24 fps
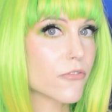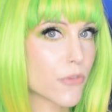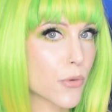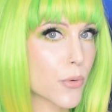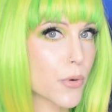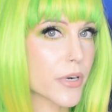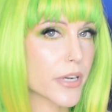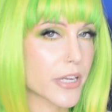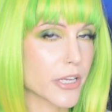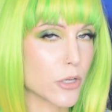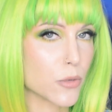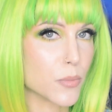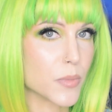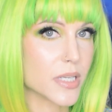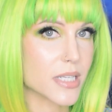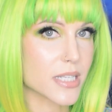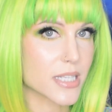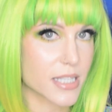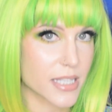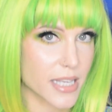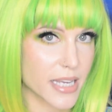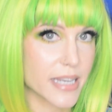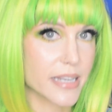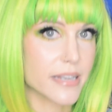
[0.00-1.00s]
for human
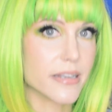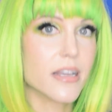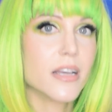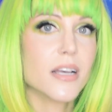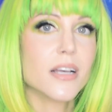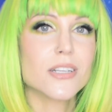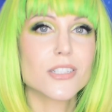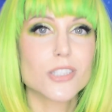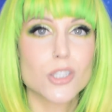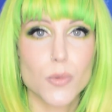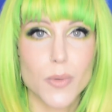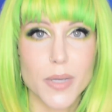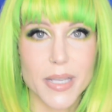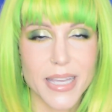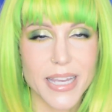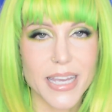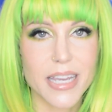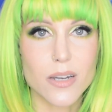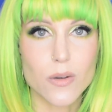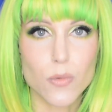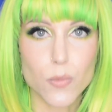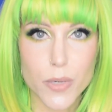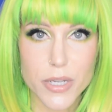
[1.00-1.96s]
skin. So again,